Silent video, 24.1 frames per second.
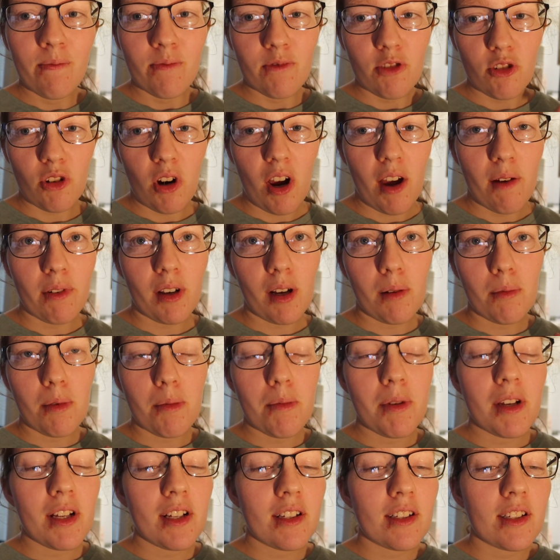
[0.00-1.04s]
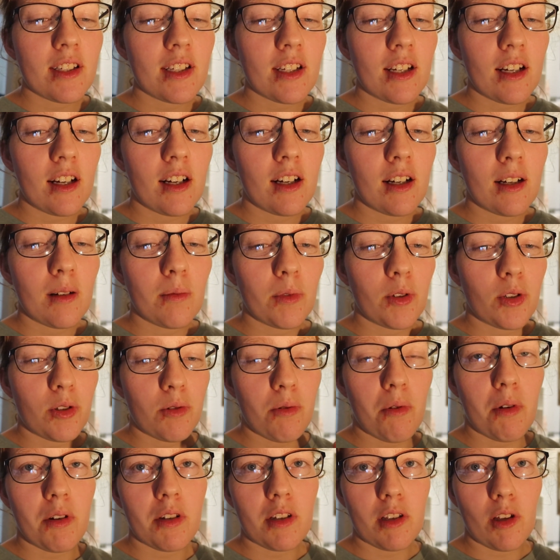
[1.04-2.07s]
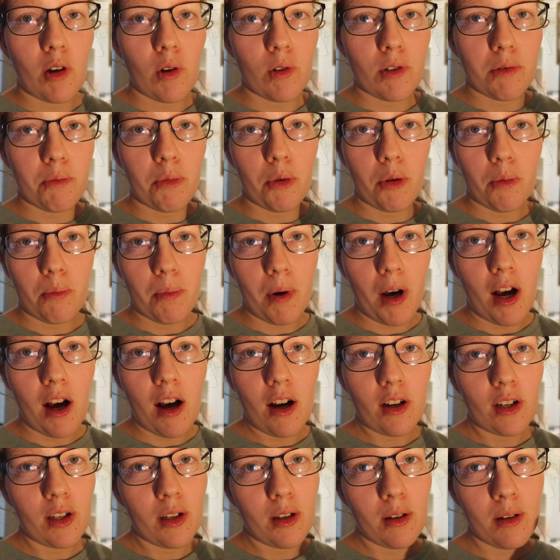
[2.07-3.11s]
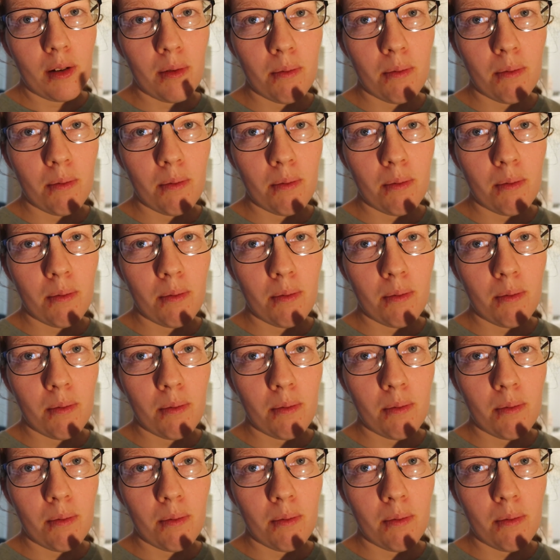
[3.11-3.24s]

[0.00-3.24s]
drive a couple of minutes because we went to the Osborne Park